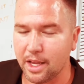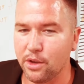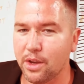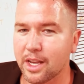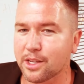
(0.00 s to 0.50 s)

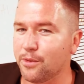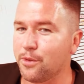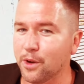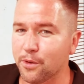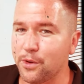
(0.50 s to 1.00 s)
You guys can
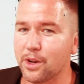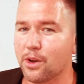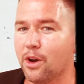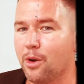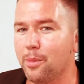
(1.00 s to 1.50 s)
feel free to
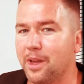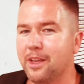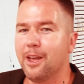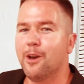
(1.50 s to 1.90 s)
call me,